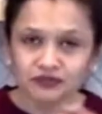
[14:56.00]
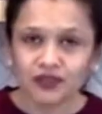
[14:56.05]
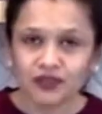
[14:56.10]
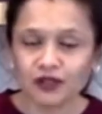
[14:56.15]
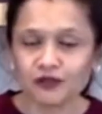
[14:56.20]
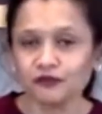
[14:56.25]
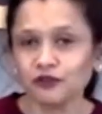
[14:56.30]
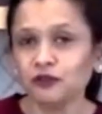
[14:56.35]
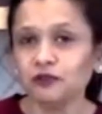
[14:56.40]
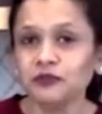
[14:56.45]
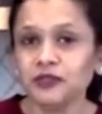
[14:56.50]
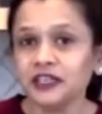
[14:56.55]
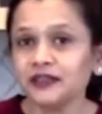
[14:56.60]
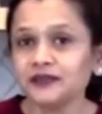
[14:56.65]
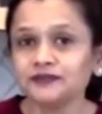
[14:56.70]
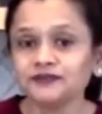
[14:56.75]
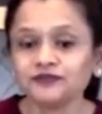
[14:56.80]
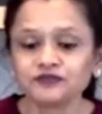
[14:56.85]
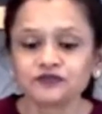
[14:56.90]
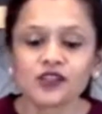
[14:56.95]
for
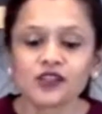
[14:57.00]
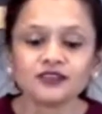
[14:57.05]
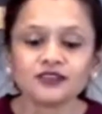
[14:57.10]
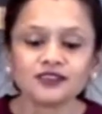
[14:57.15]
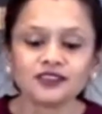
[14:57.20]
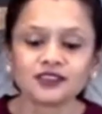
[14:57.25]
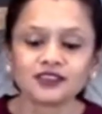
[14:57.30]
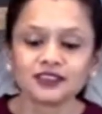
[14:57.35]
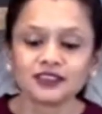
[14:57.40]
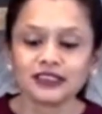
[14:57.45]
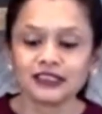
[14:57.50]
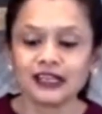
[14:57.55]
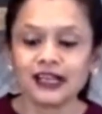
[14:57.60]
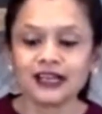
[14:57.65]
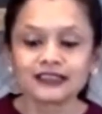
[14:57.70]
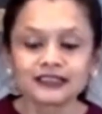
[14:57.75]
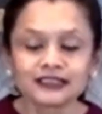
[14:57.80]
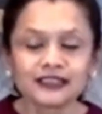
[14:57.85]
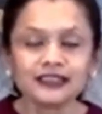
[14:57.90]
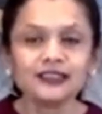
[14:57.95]
me this is an
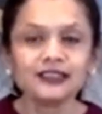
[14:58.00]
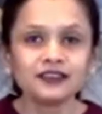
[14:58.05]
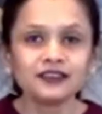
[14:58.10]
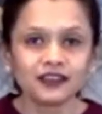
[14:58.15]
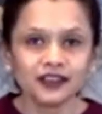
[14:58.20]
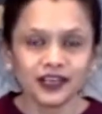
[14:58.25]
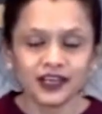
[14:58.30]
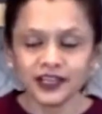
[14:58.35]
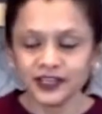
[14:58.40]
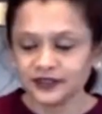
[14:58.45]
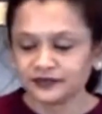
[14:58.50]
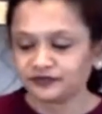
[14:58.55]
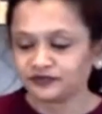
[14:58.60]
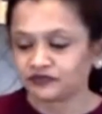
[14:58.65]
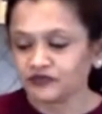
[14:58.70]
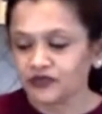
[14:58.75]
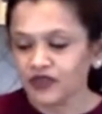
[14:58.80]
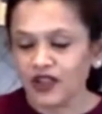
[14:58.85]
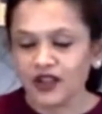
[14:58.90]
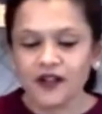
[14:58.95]
excellent treat.
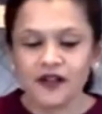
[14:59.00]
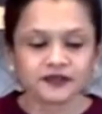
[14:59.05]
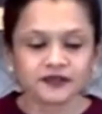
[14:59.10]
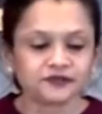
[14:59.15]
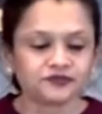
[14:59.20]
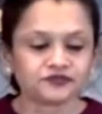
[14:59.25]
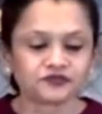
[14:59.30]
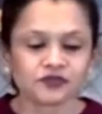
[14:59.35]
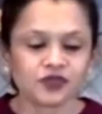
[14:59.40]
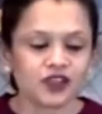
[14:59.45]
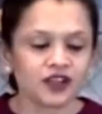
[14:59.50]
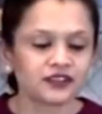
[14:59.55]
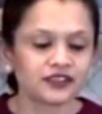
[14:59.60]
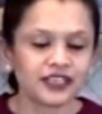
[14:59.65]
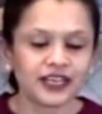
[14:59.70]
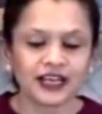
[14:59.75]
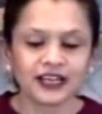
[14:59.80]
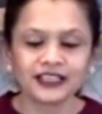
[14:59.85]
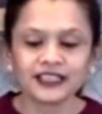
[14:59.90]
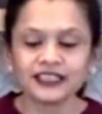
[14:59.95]

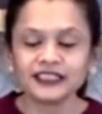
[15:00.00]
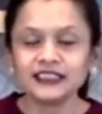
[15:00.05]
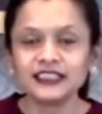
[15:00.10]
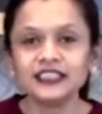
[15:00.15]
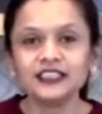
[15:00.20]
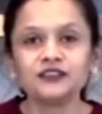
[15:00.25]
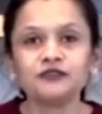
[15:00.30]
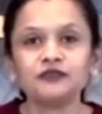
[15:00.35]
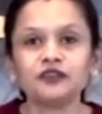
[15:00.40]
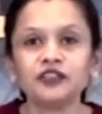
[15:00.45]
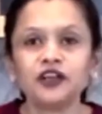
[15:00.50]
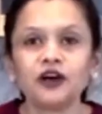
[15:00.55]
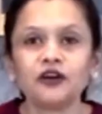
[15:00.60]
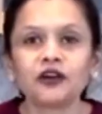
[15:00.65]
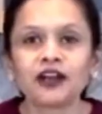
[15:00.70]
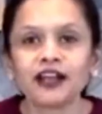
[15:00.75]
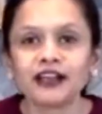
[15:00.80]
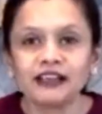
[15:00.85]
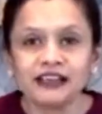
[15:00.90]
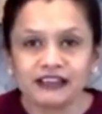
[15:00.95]
that I can eat
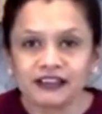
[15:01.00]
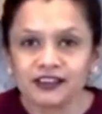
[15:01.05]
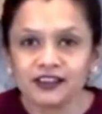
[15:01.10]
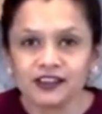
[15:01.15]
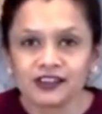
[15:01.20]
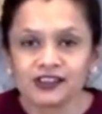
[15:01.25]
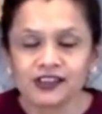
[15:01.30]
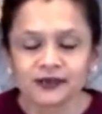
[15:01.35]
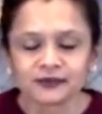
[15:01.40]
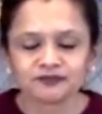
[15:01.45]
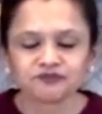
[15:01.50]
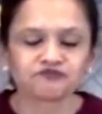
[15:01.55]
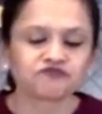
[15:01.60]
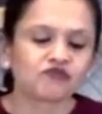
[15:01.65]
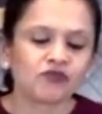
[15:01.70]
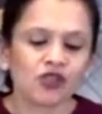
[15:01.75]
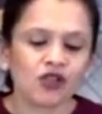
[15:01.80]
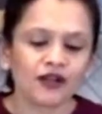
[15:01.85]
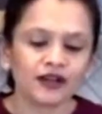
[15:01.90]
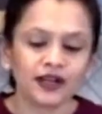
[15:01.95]
without any guilt
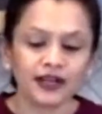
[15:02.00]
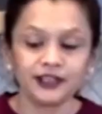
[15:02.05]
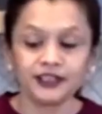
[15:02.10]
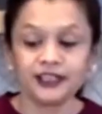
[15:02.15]
and